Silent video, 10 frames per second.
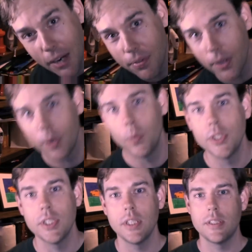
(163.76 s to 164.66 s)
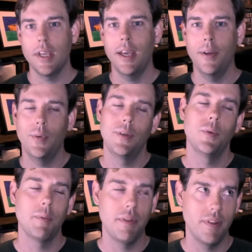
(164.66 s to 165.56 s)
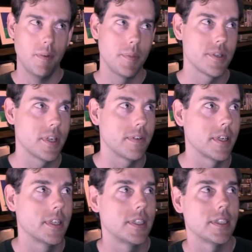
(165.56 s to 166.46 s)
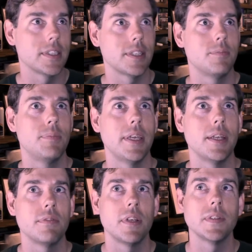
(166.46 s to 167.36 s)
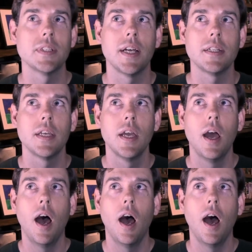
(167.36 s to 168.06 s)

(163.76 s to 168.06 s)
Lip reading: ever, which is, well, one of my favorite beers ever. It's like picking your favorite child.